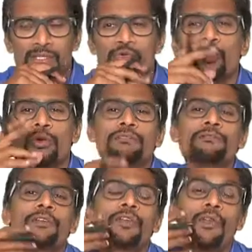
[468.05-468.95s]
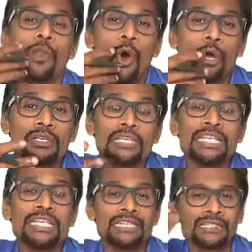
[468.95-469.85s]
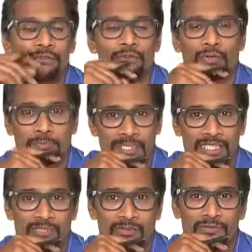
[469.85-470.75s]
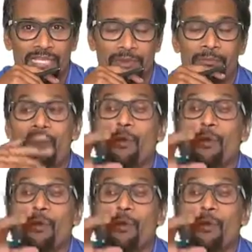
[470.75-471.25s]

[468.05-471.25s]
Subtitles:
to go in for a long lease for a period of time.